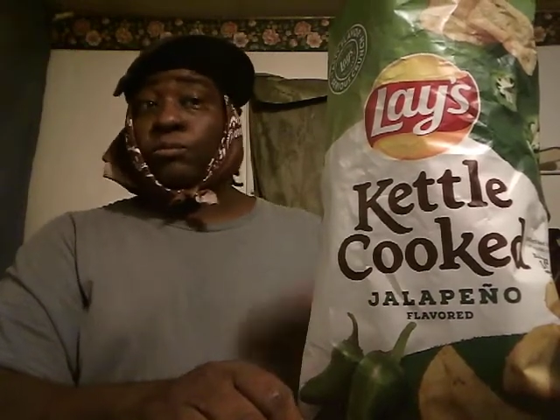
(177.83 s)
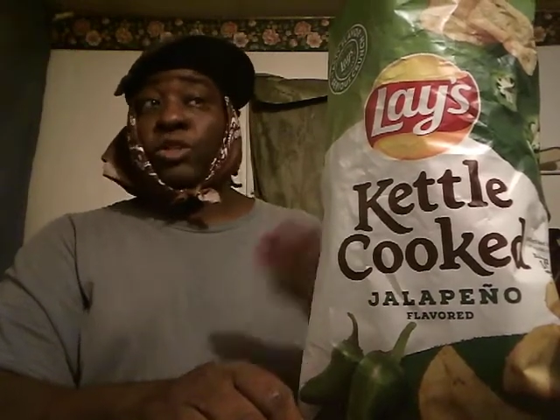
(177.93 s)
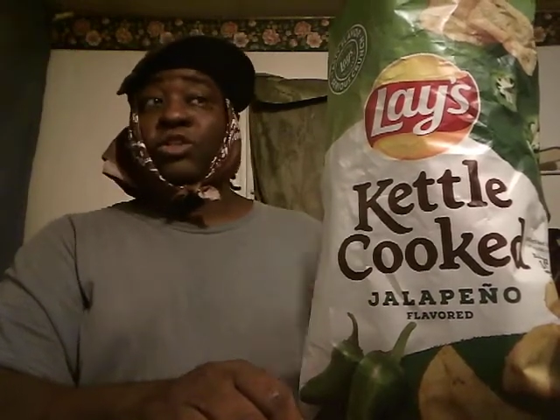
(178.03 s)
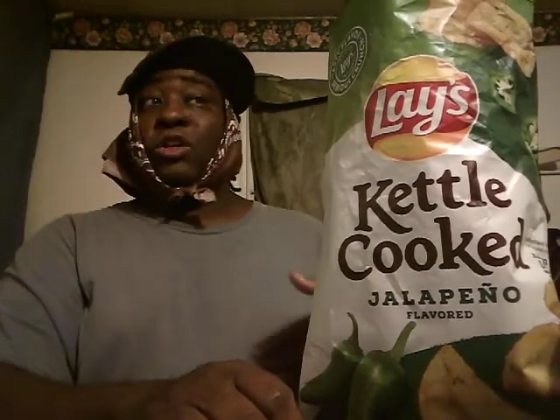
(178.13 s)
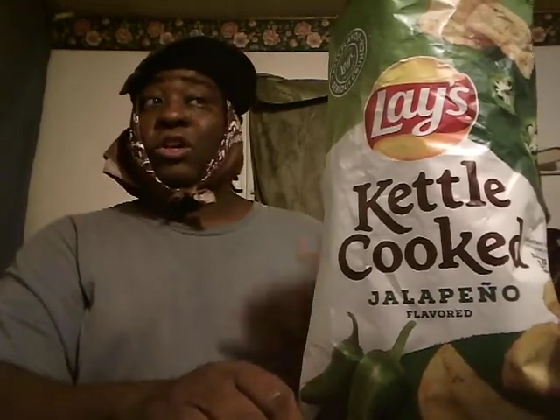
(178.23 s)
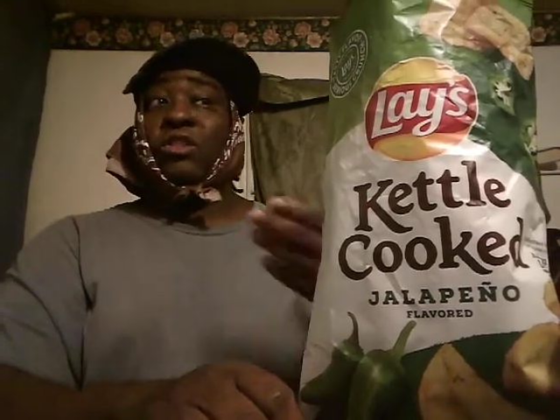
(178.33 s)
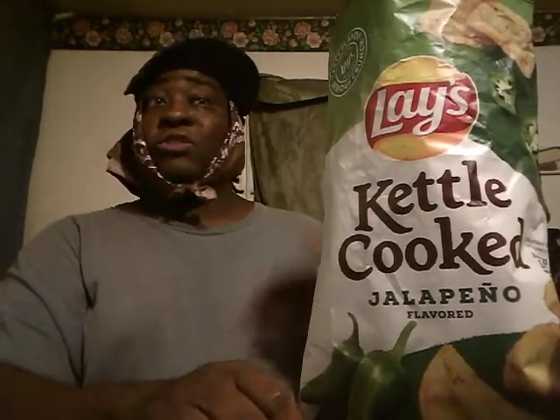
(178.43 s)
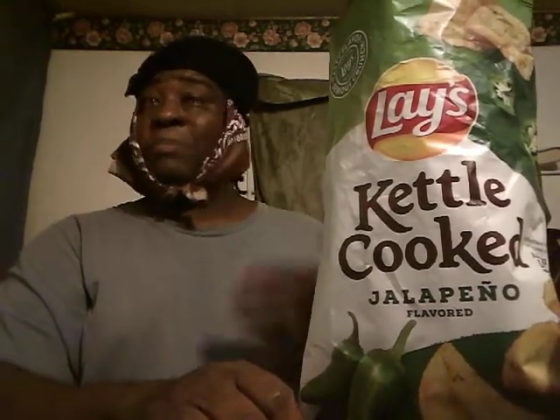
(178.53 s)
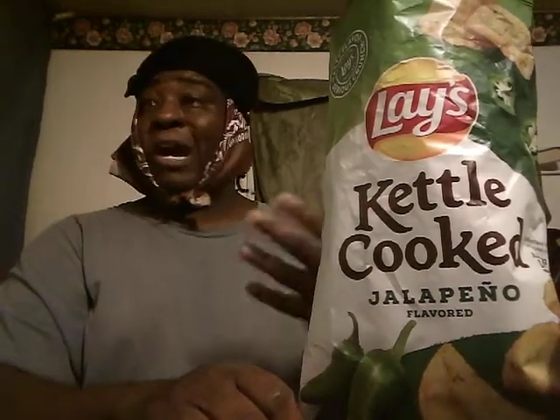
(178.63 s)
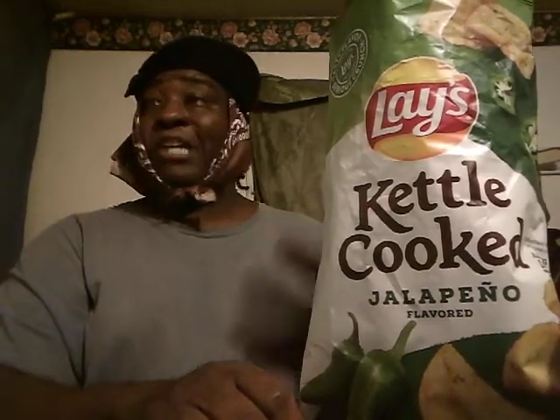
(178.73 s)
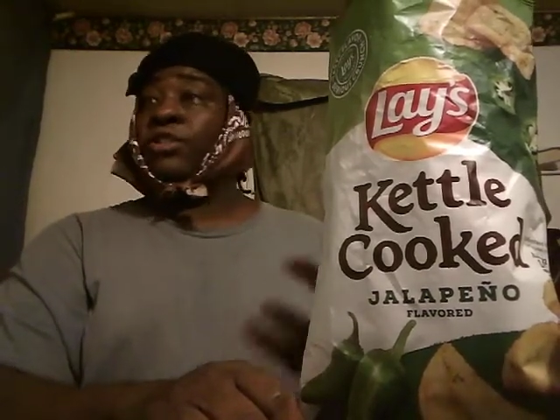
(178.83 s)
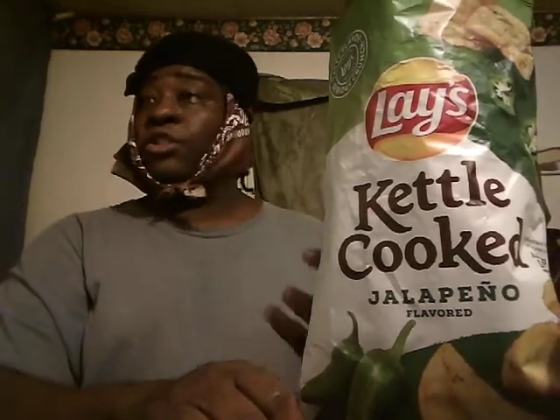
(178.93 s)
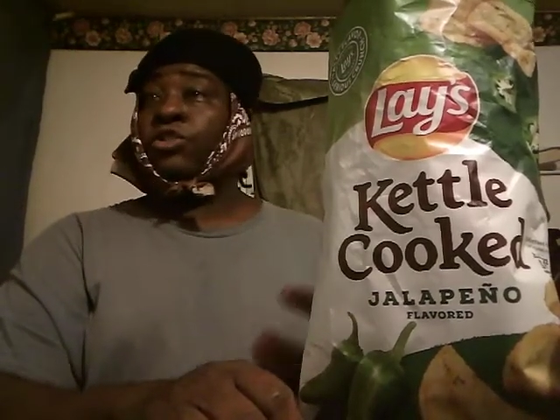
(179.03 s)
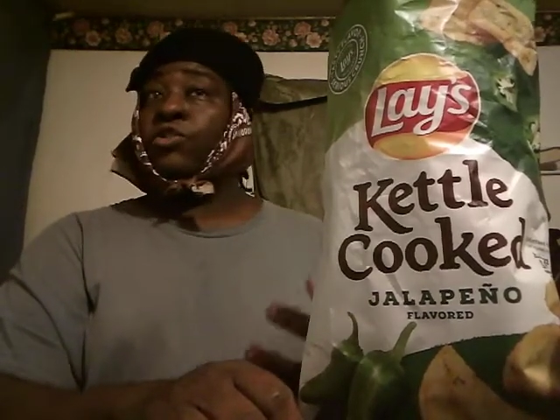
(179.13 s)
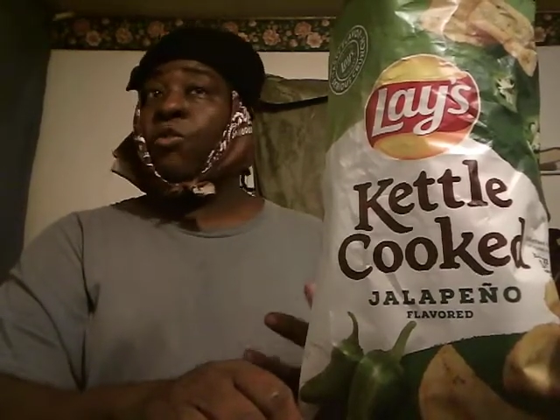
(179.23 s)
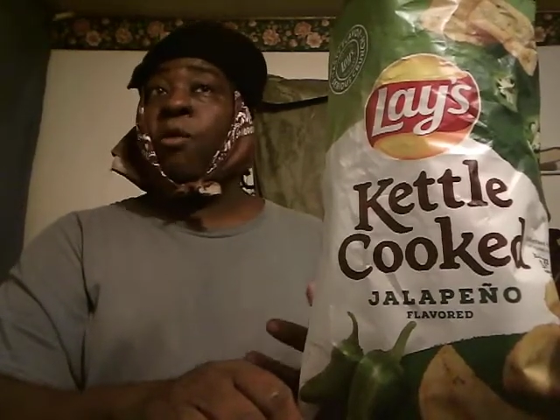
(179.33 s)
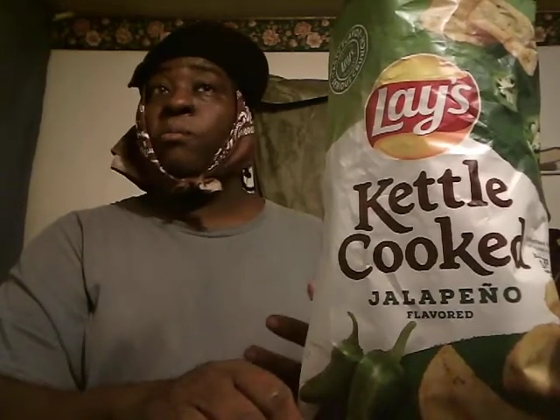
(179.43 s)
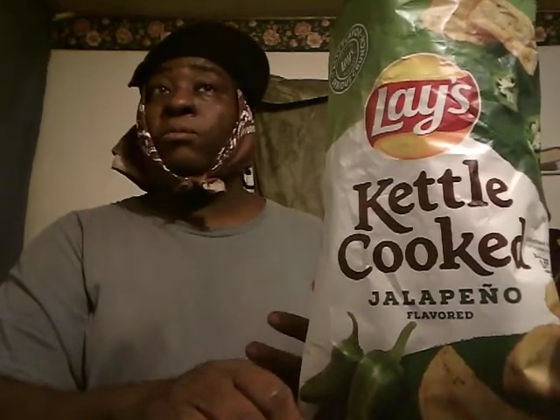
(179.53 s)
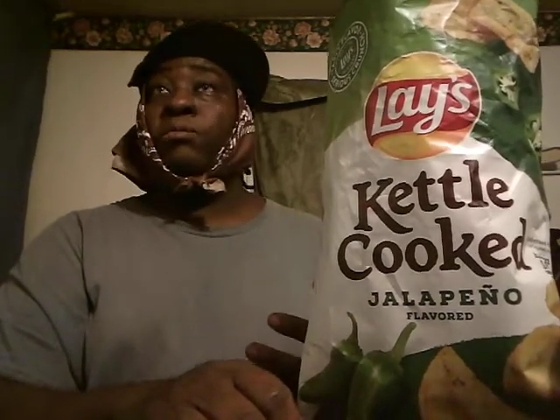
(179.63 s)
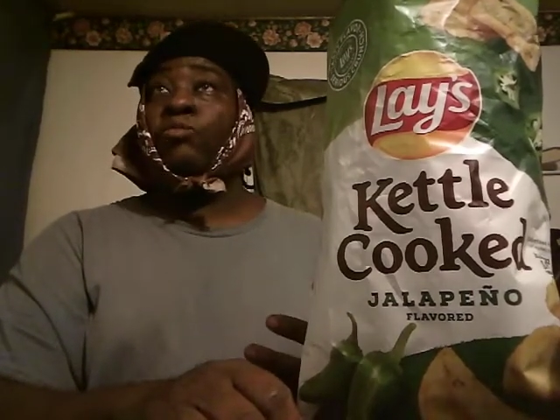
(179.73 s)
There's a little spiciness to
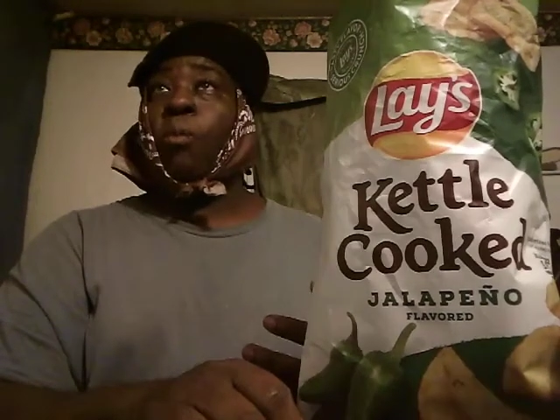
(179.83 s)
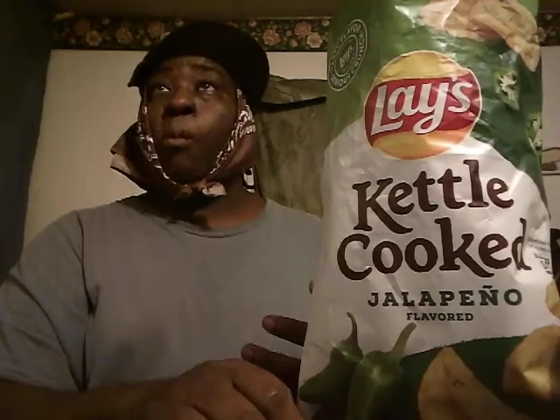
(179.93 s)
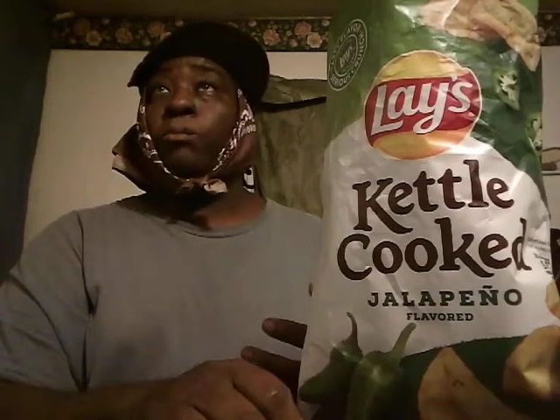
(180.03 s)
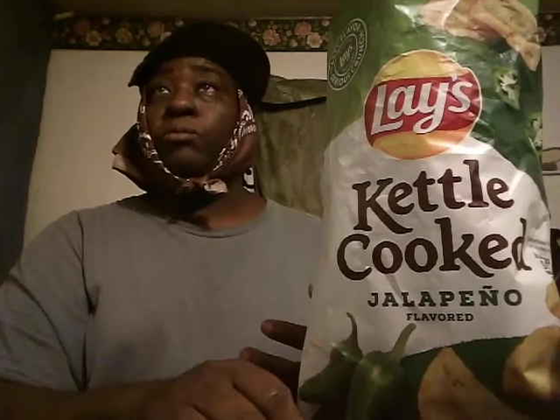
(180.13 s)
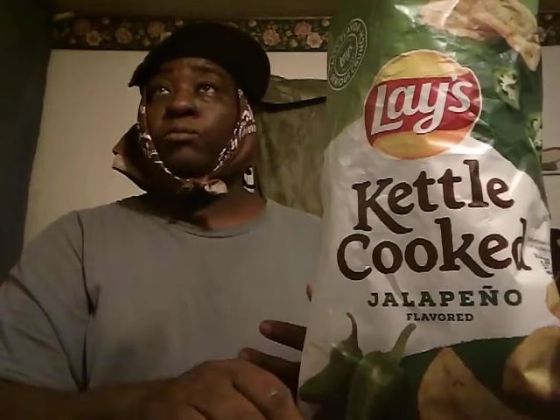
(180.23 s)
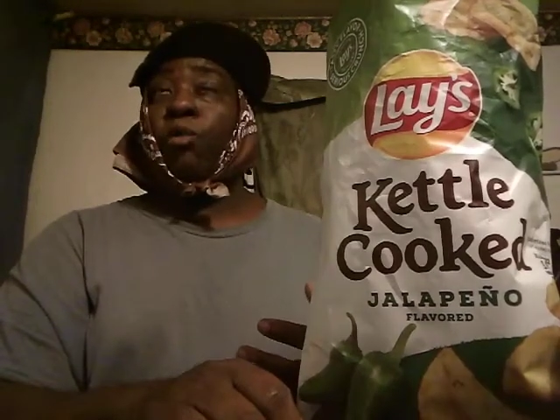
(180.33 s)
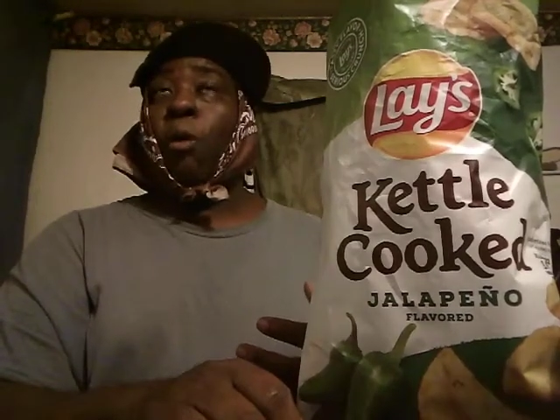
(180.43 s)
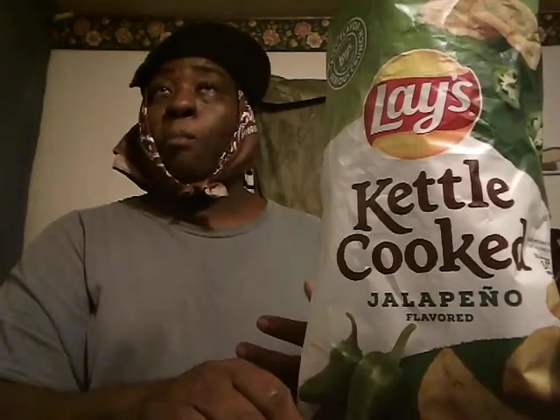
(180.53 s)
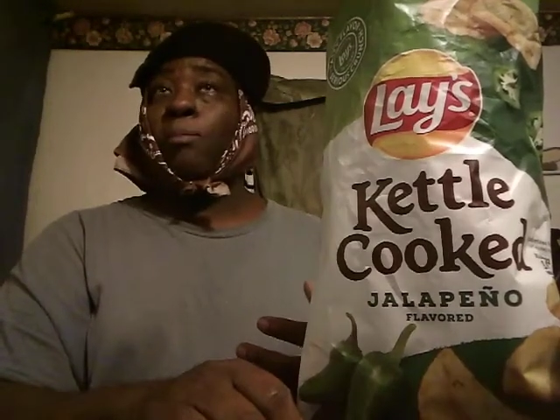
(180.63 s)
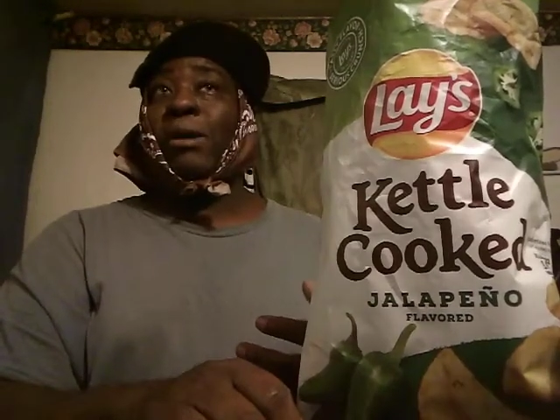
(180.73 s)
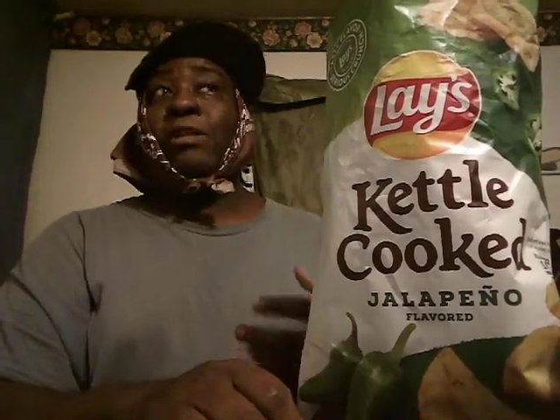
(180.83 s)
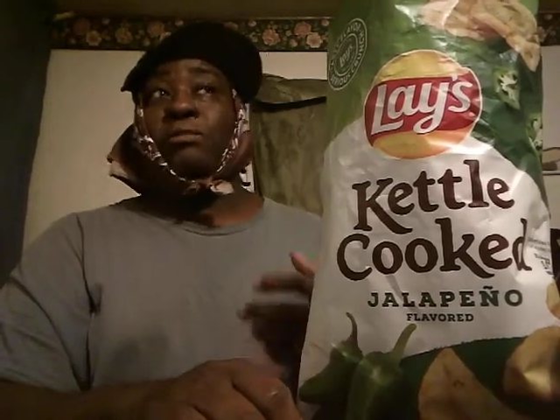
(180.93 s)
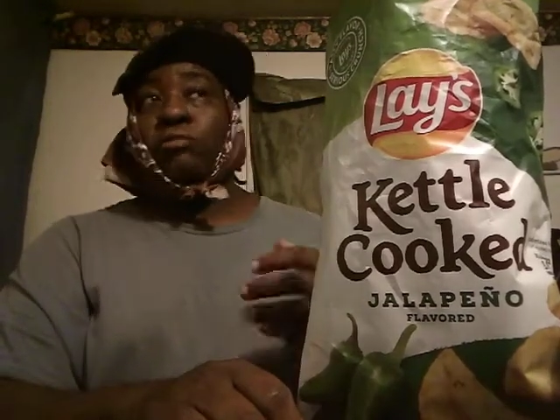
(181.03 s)
them, but